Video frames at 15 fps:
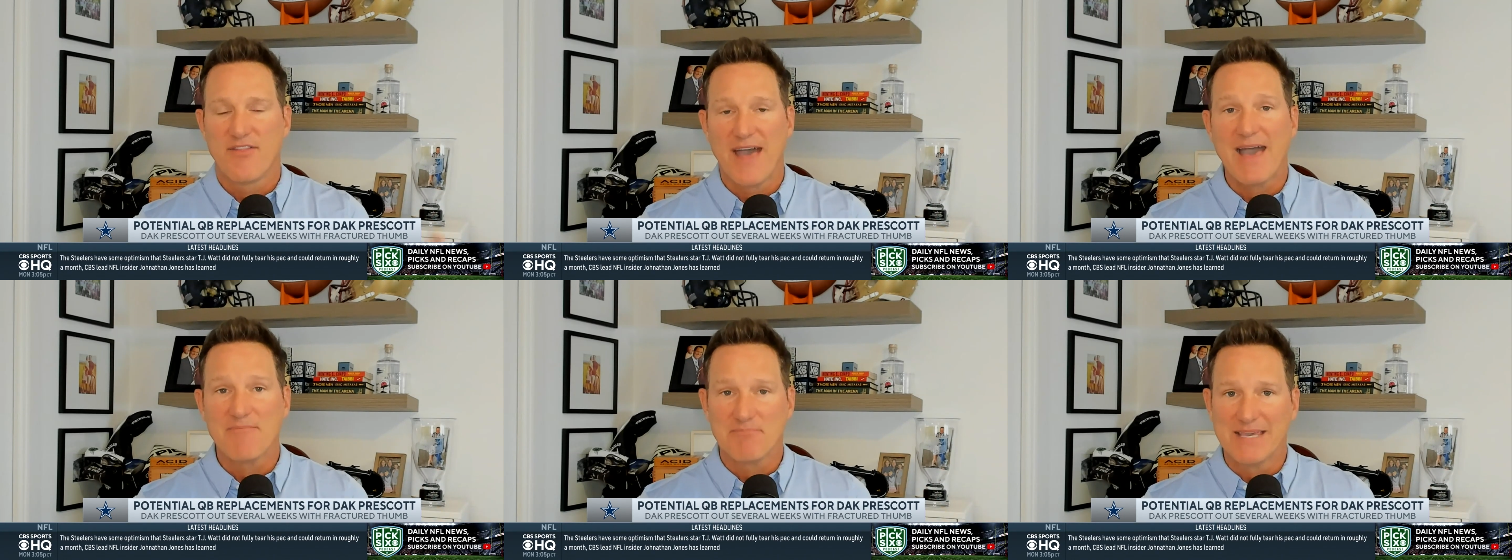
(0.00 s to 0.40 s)

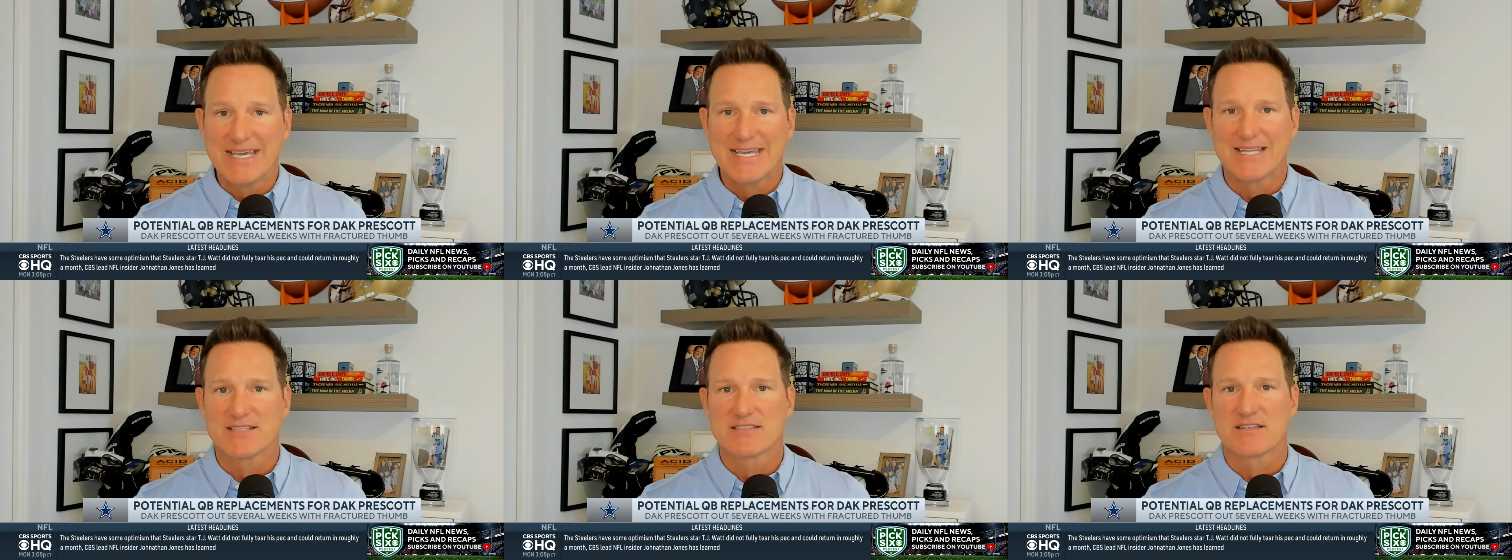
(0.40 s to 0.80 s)
That
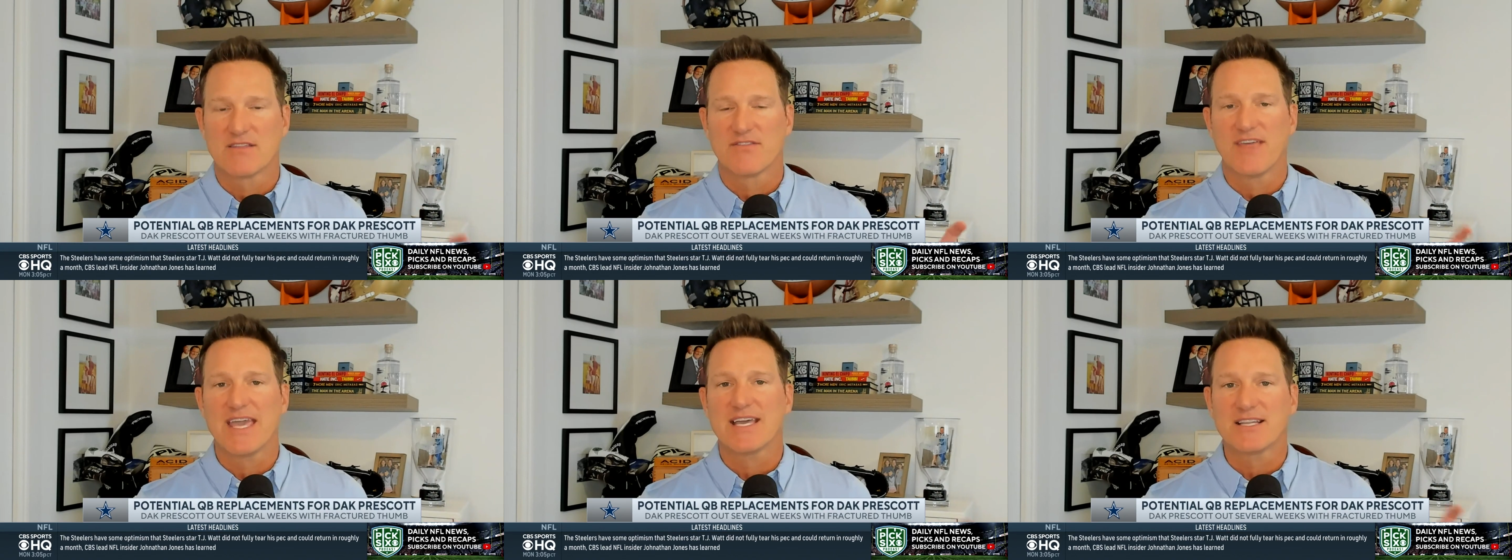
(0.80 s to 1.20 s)
means
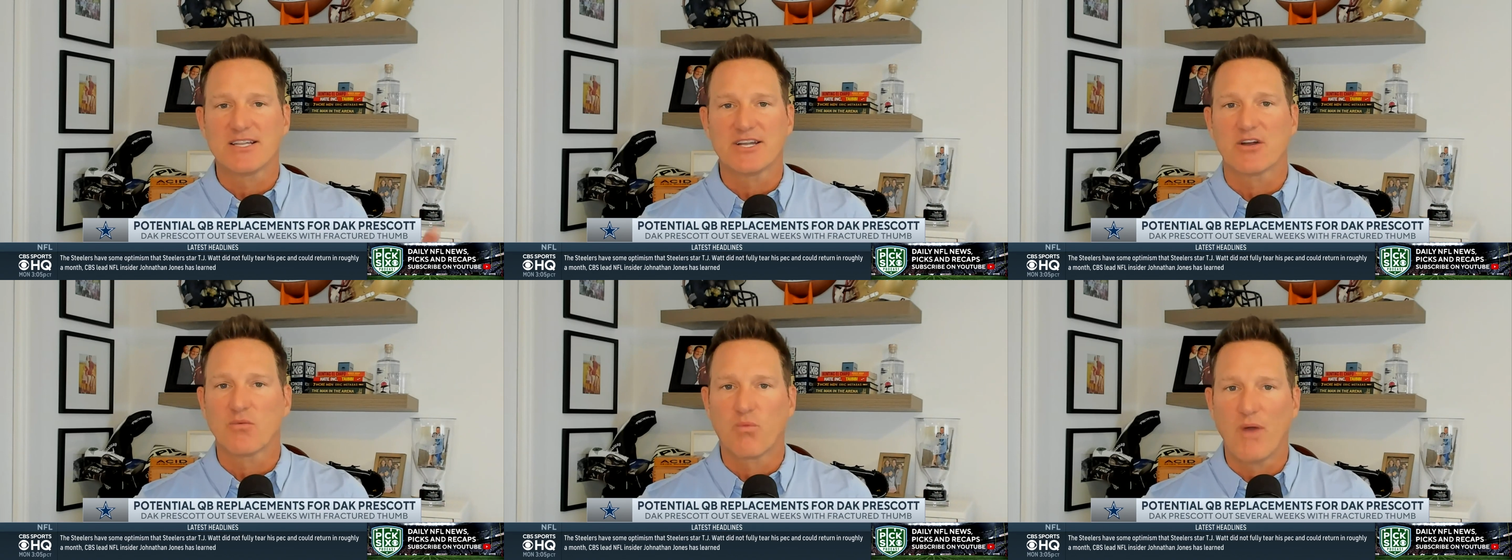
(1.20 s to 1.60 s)
they
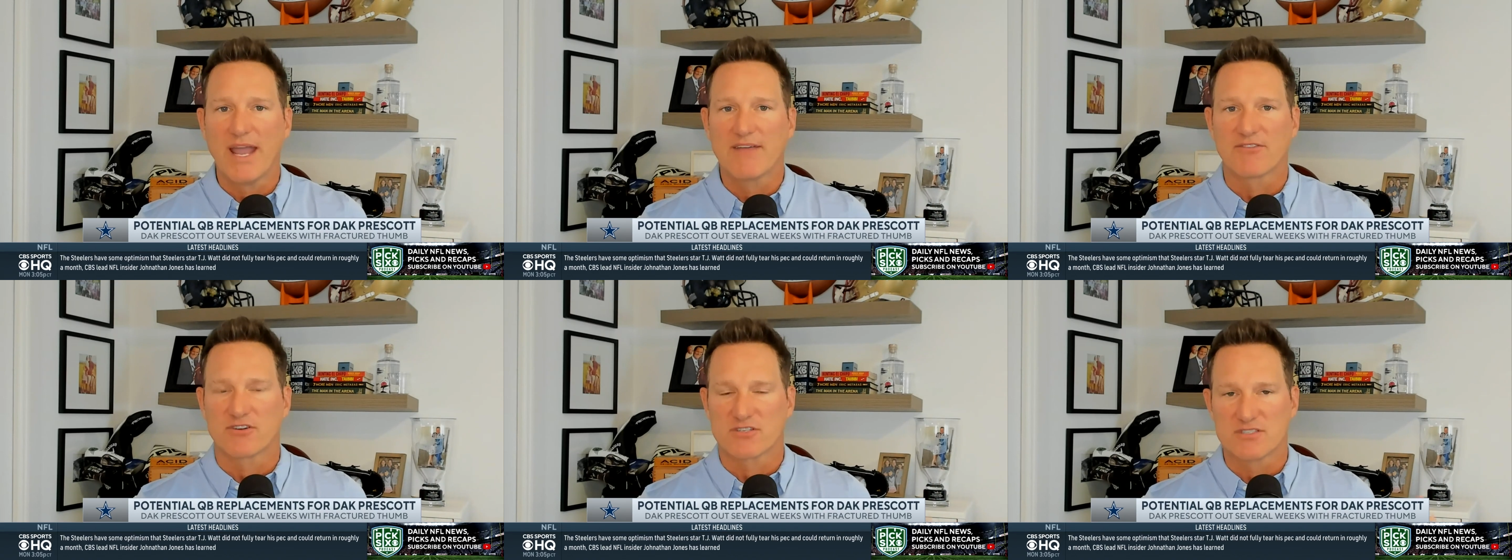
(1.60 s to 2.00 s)
cleared
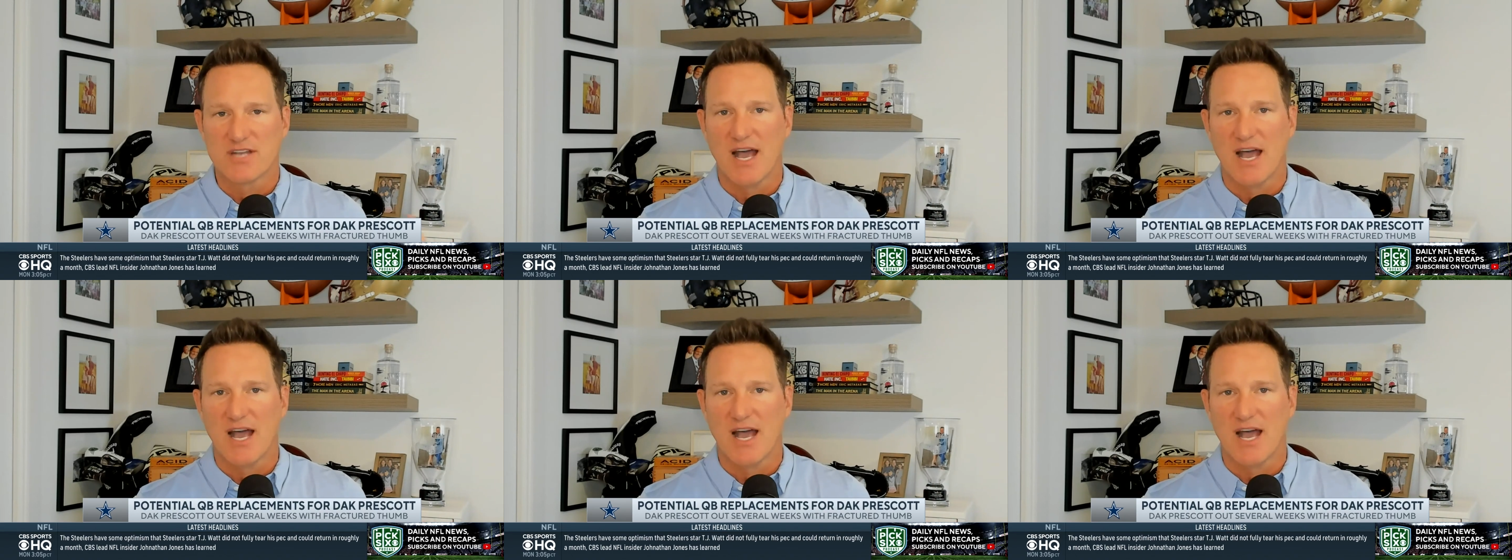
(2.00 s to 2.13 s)
waivers.